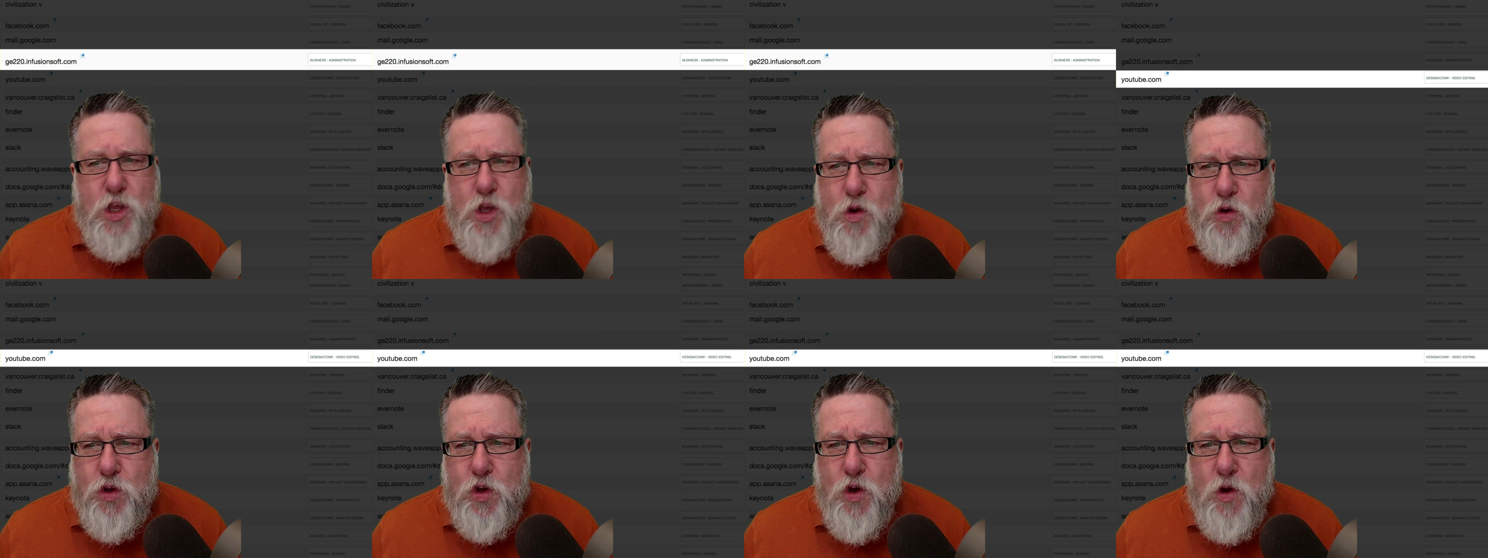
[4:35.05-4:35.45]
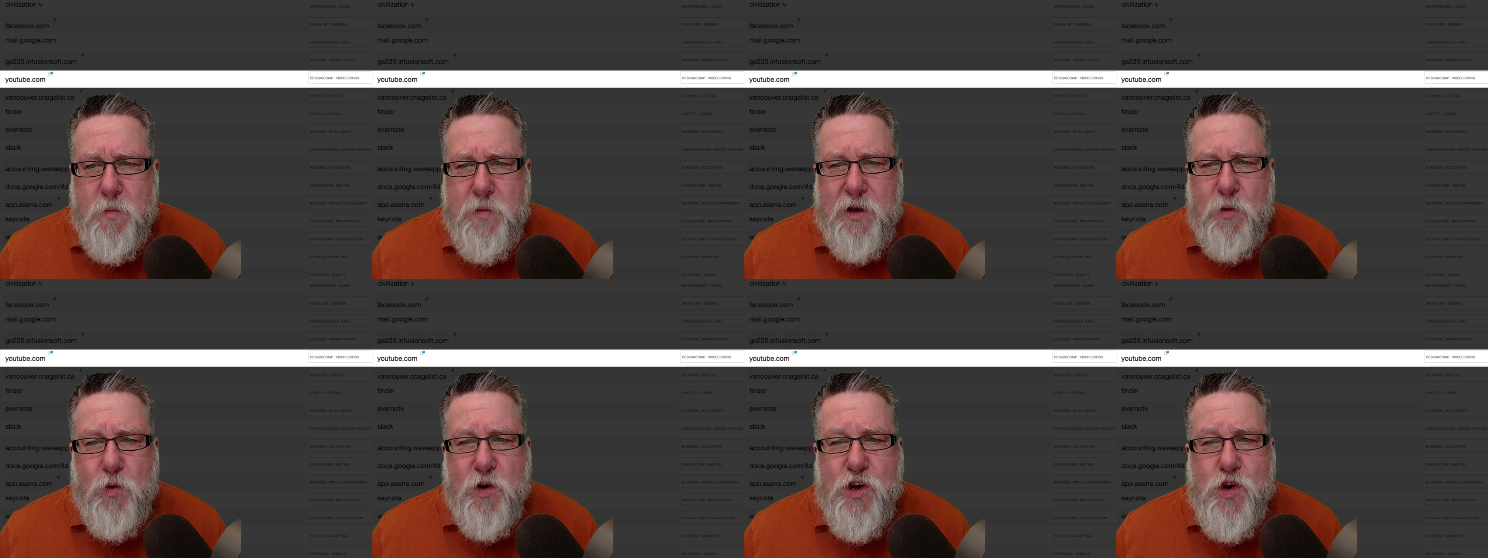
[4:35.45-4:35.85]

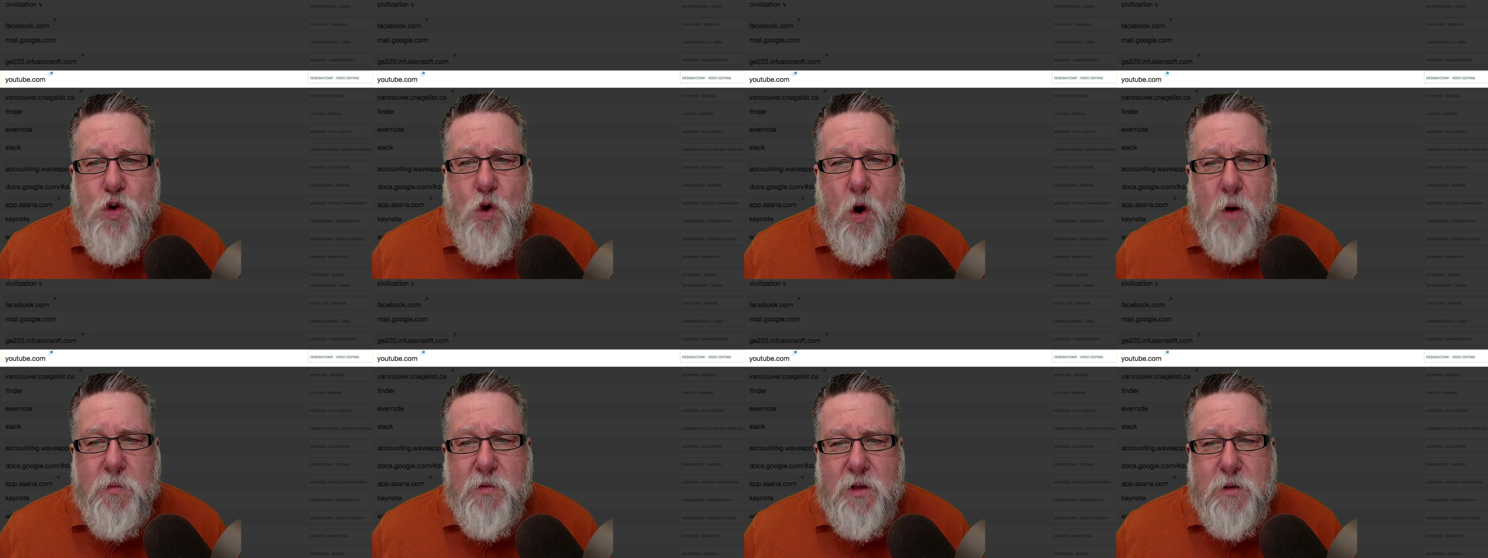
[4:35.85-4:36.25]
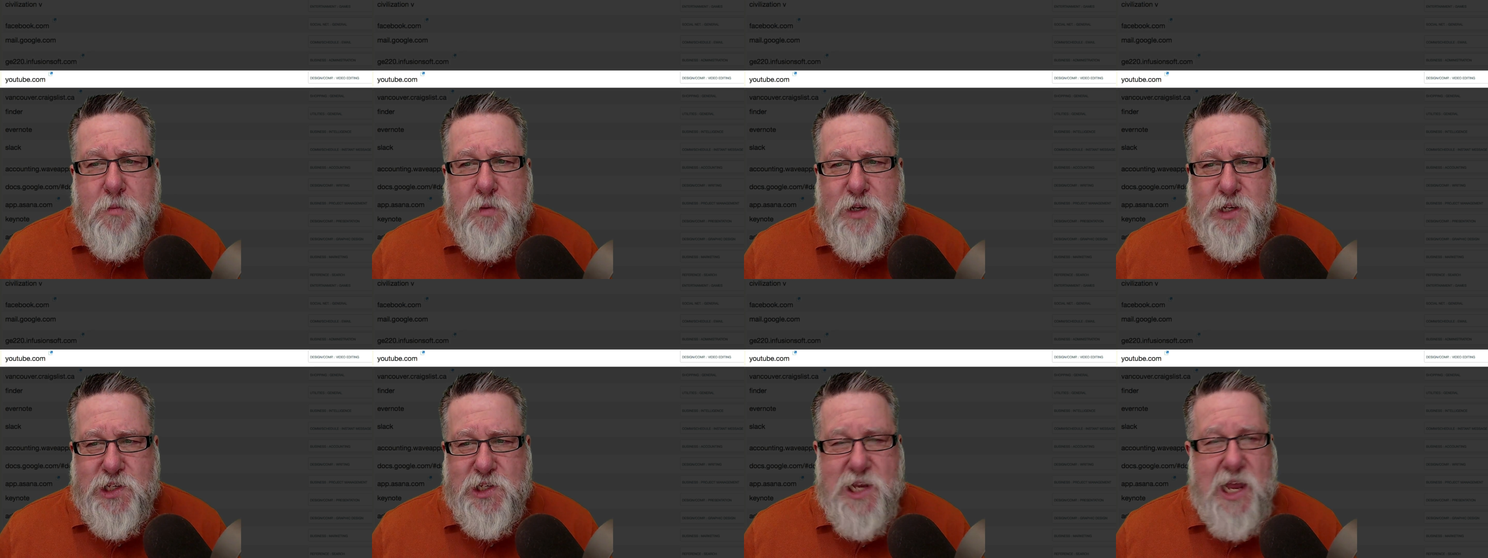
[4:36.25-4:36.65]
YouTube, it would normally
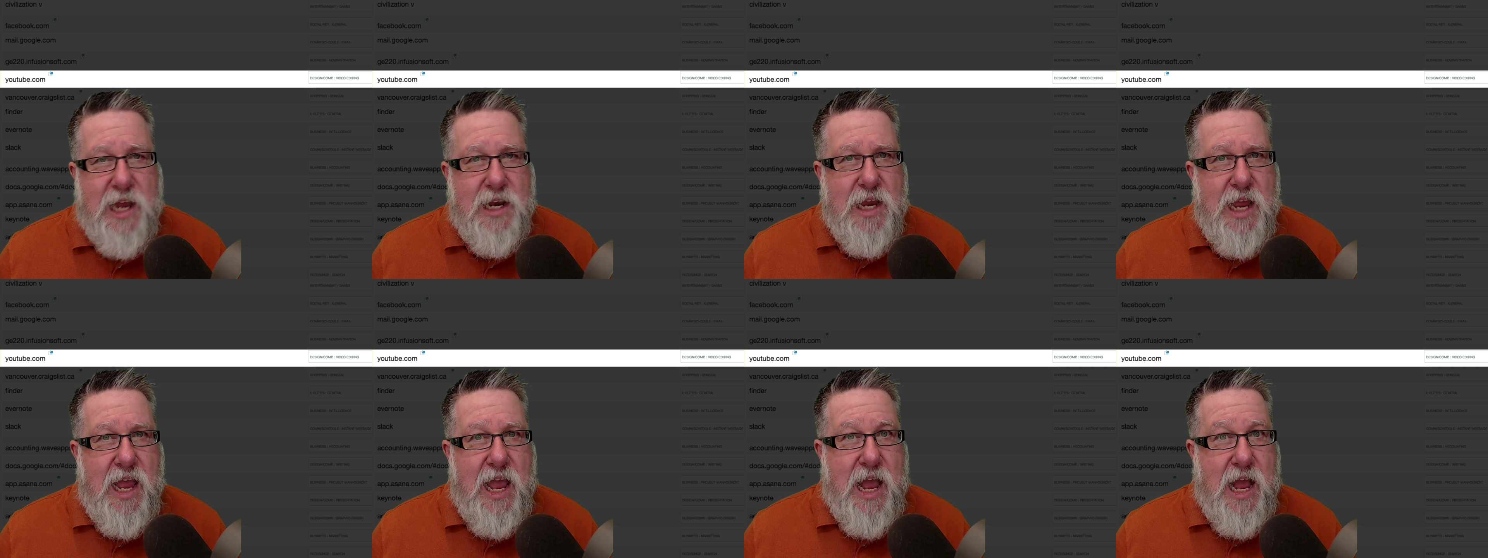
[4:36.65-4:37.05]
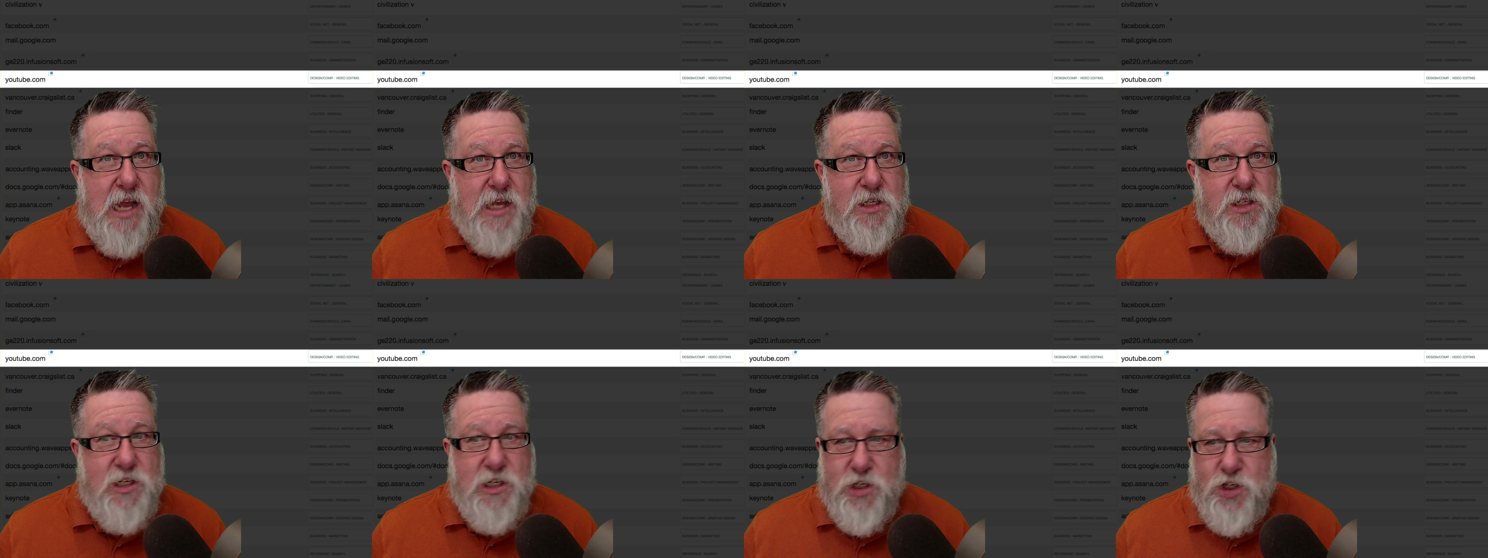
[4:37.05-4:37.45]
be set
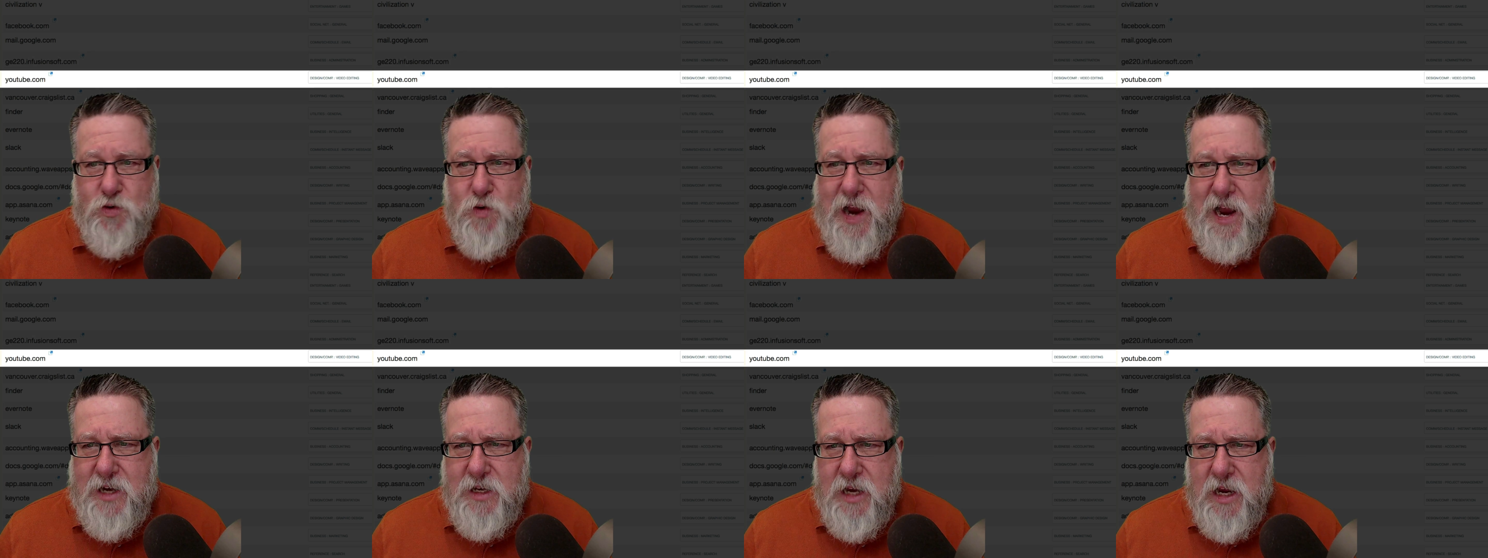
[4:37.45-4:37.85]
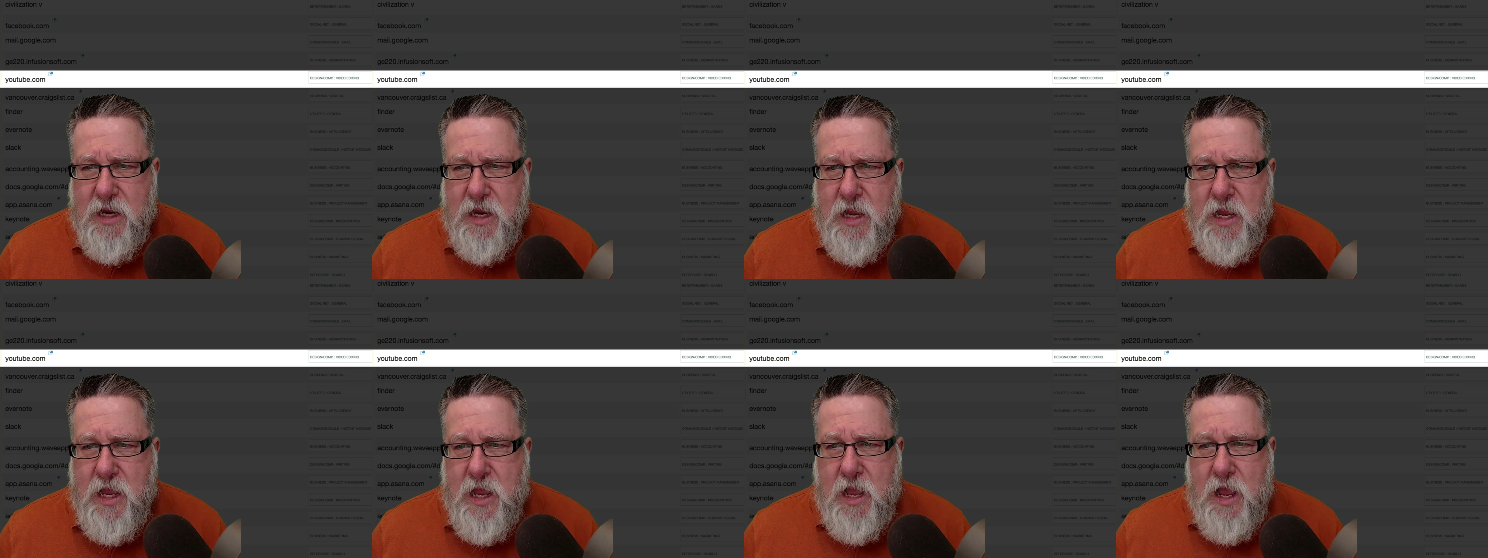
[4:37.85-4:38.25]
as
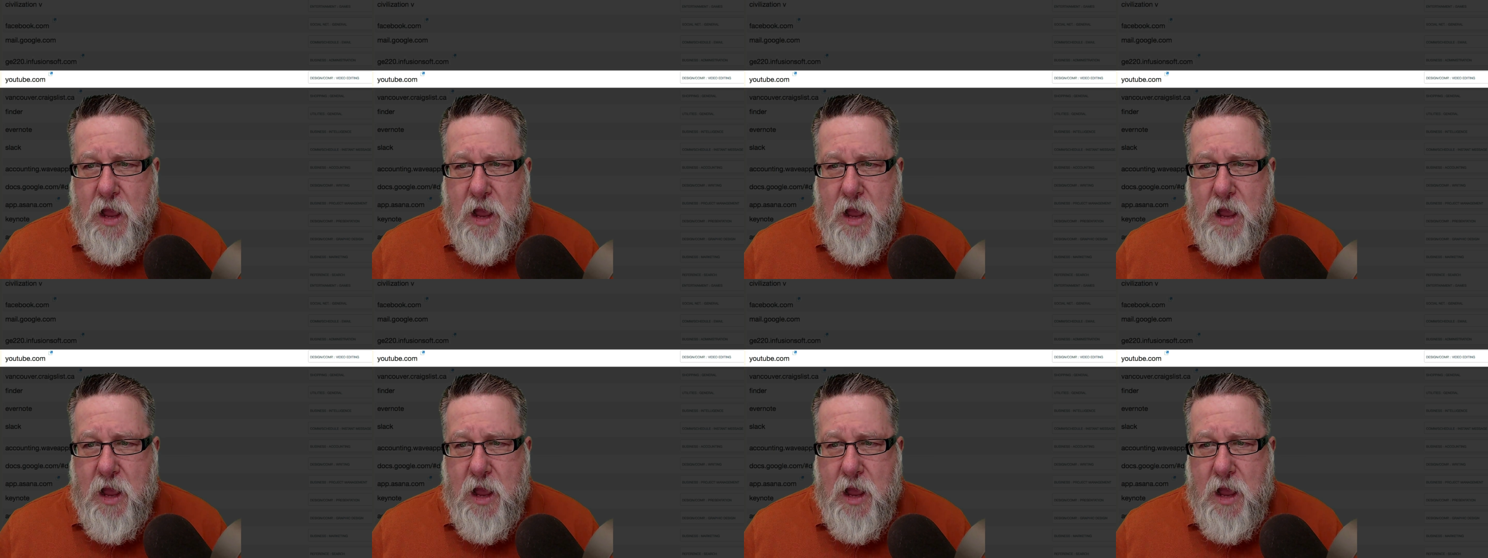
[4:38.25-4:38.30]
distracting,